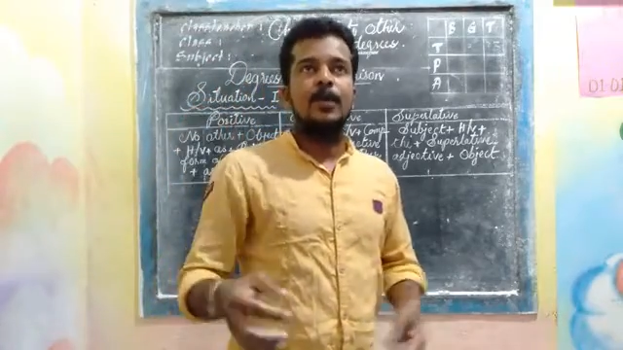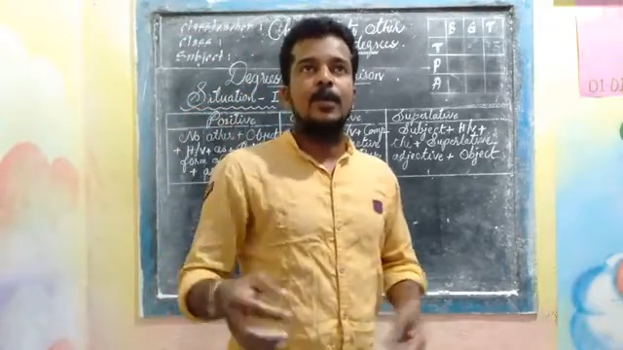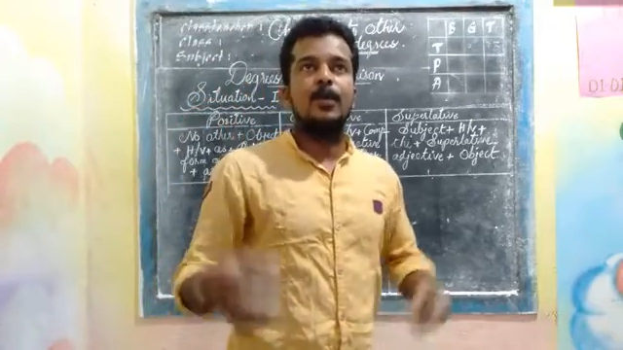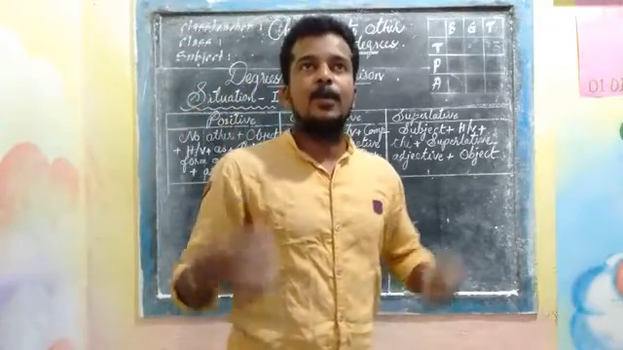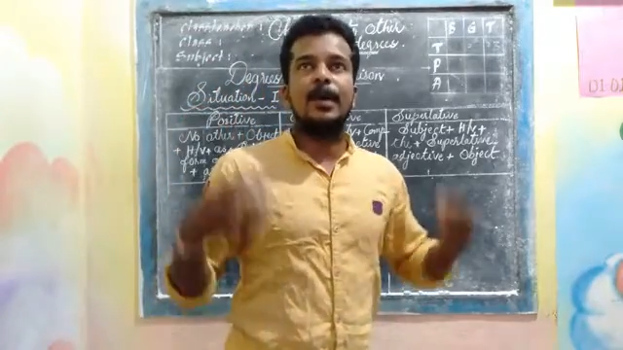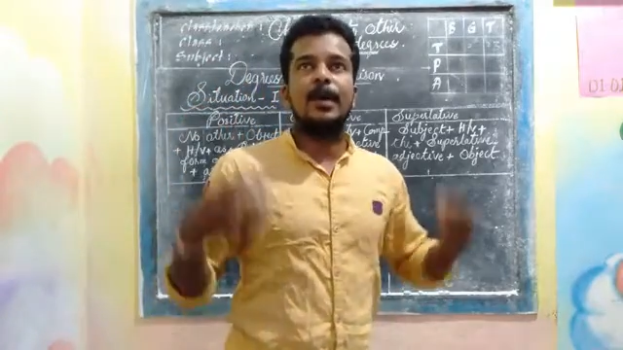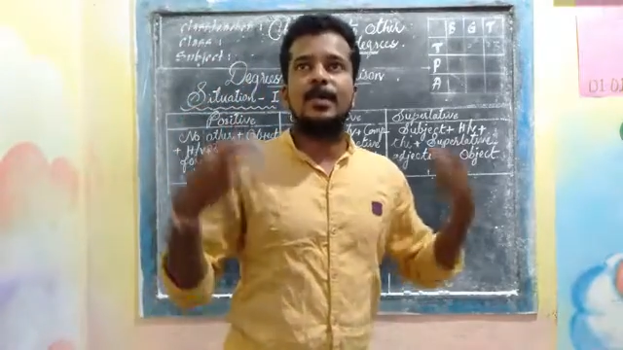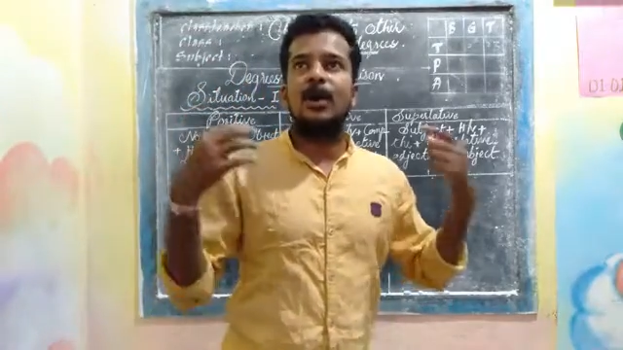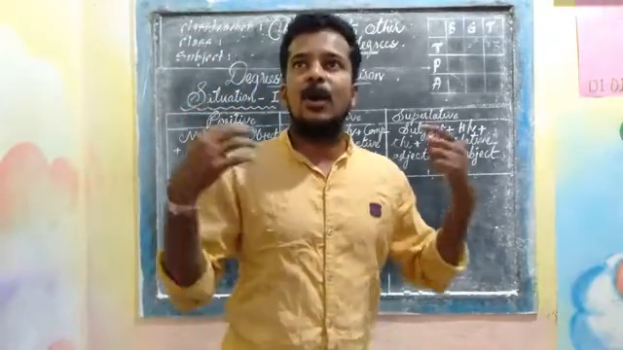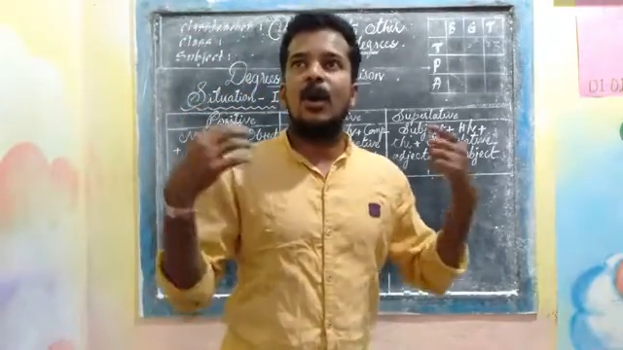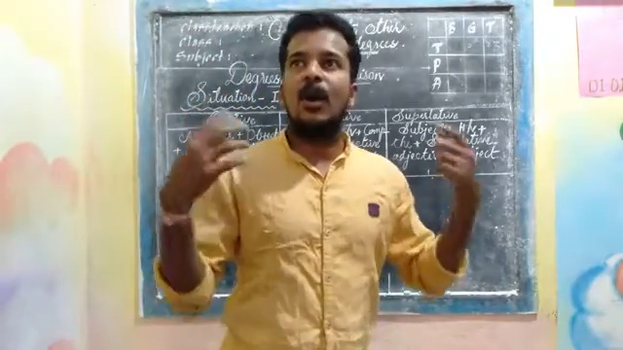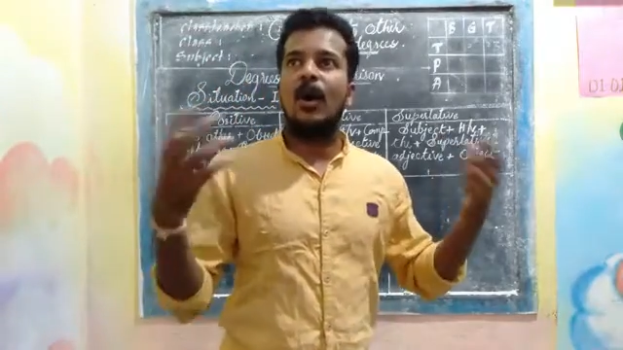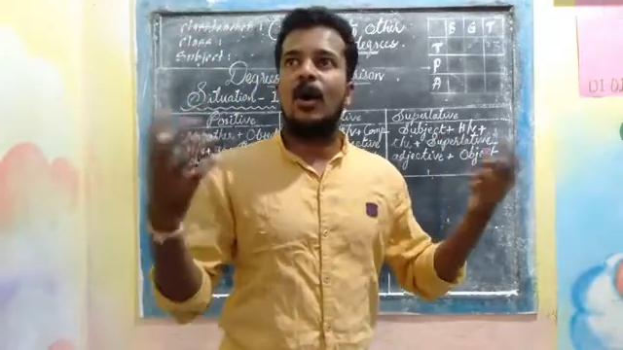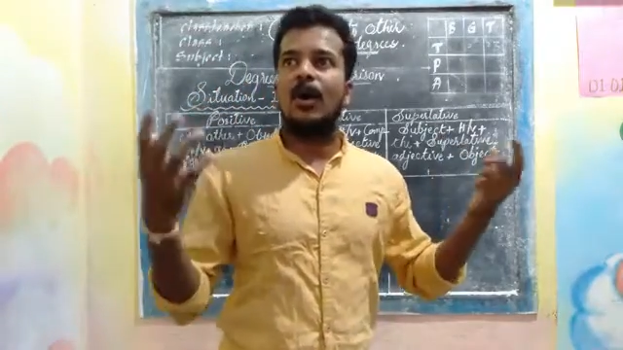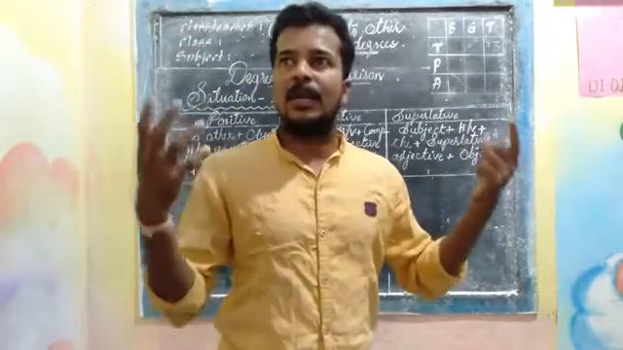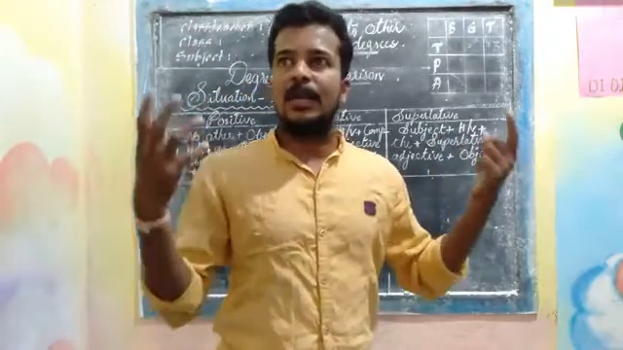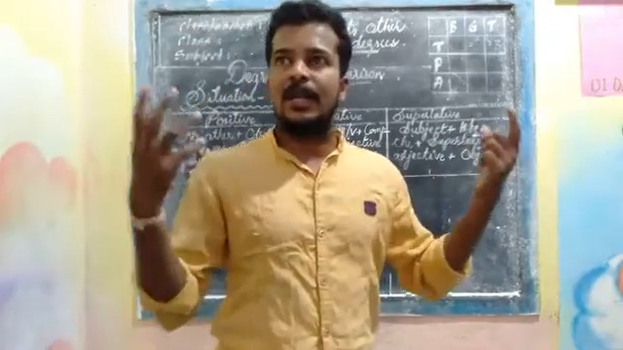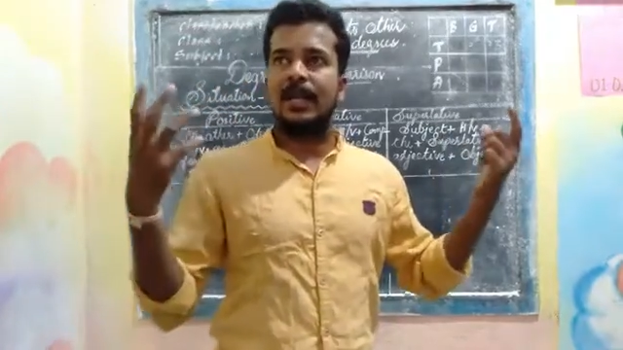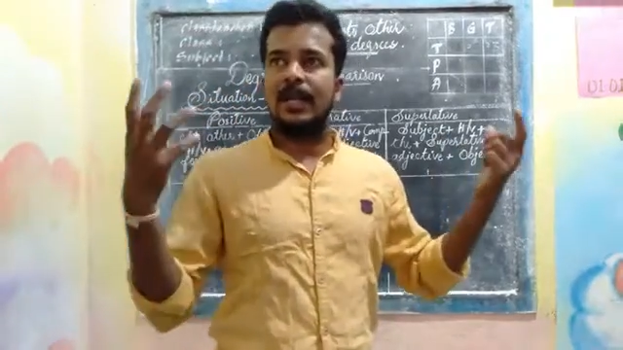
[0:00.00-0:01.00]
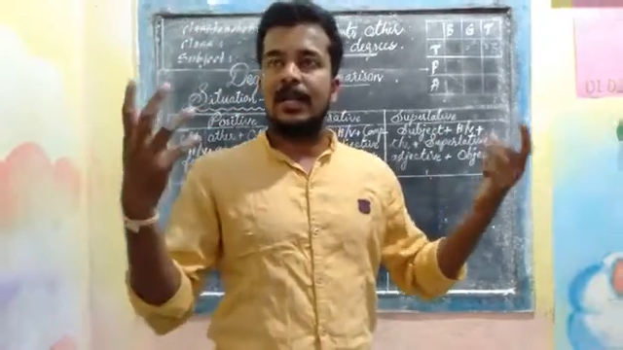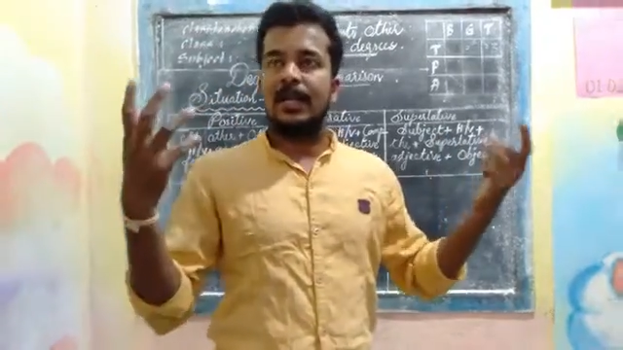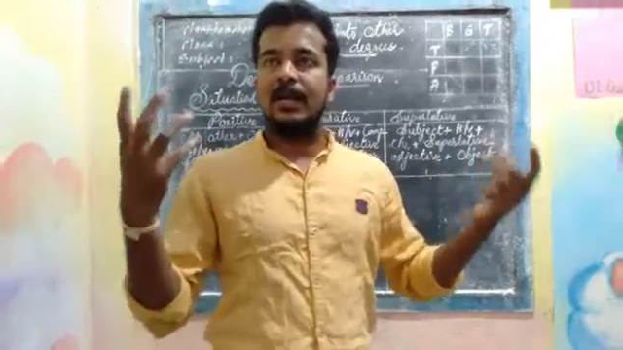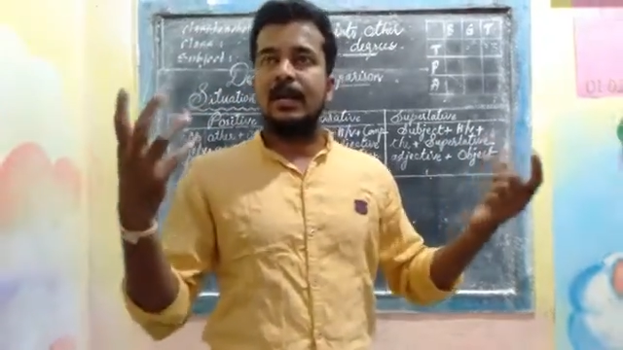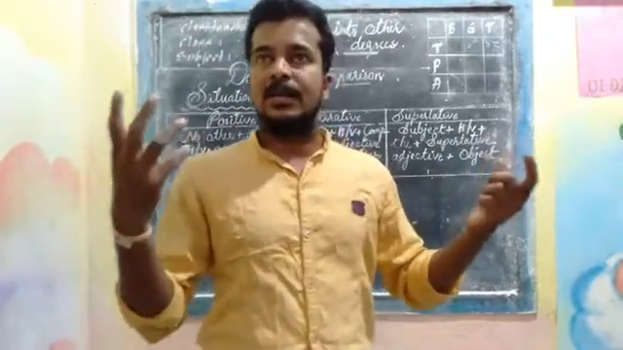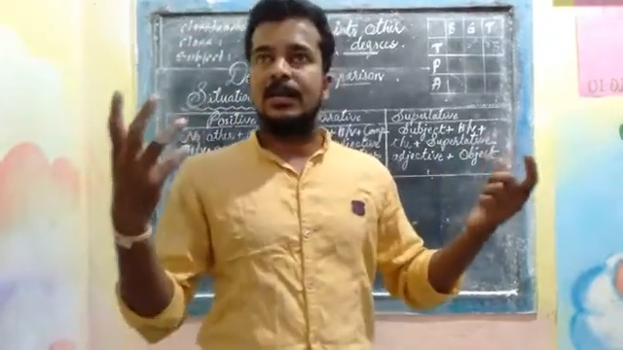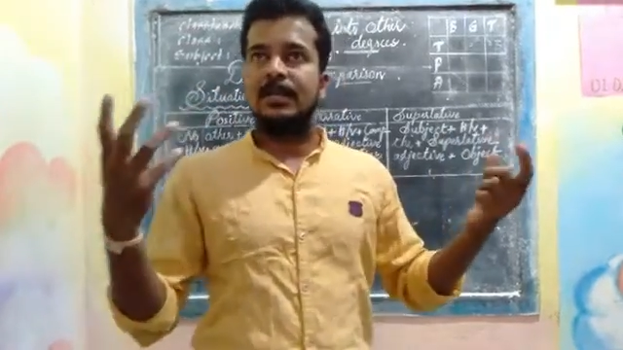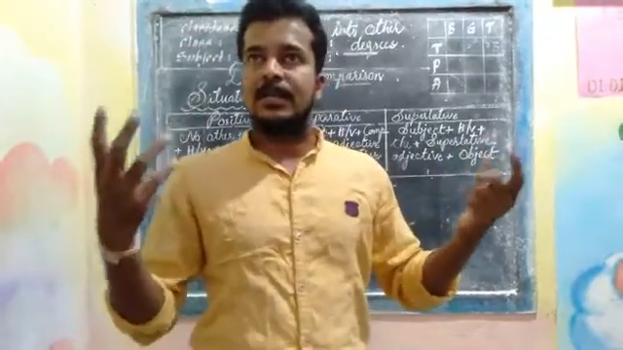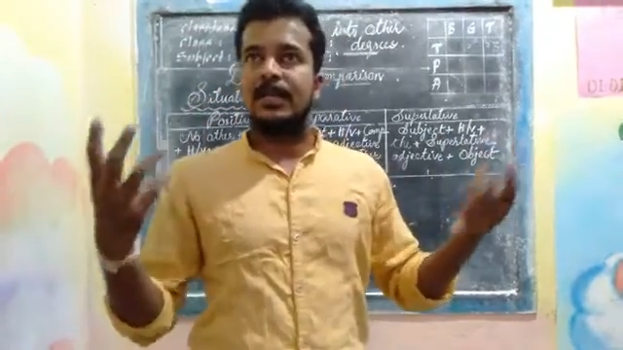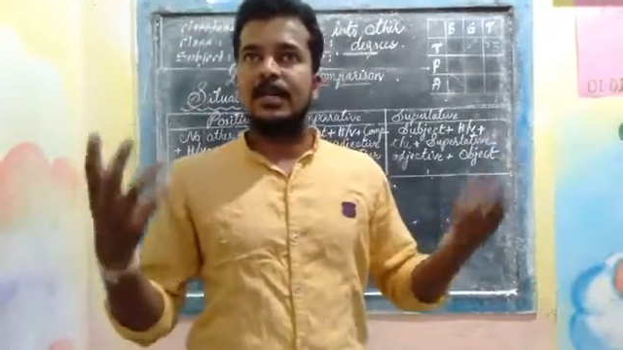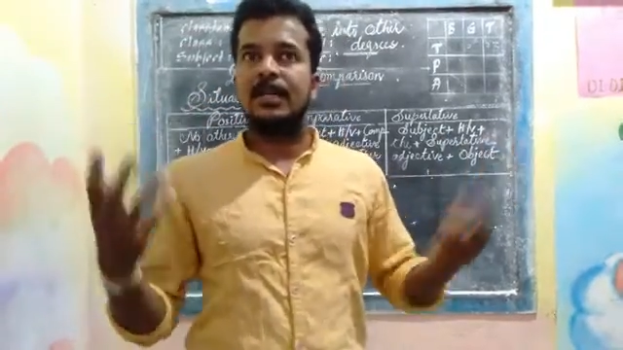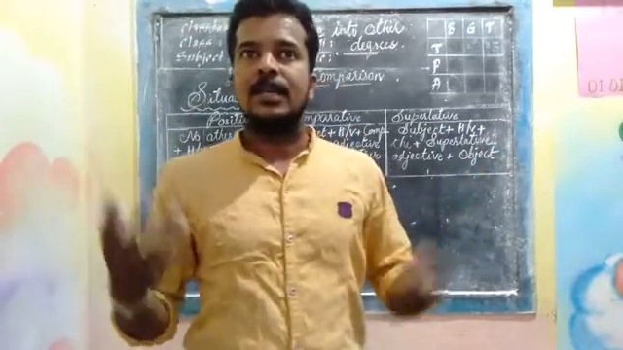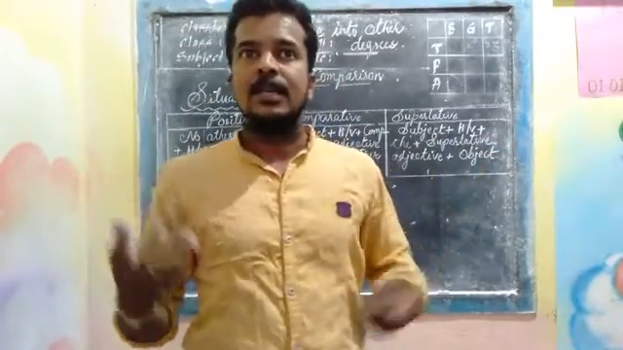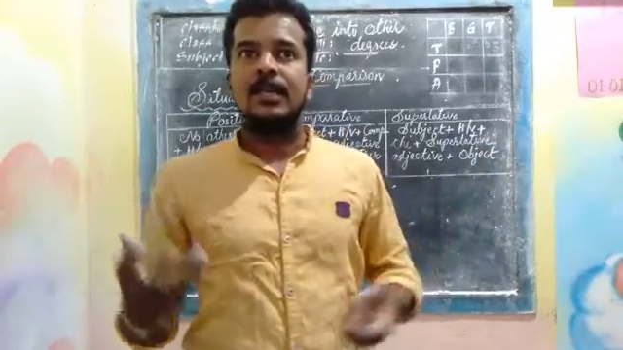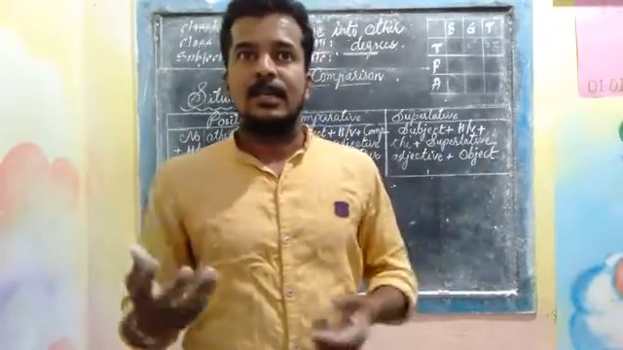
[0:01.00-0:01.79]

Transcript: You might have already learned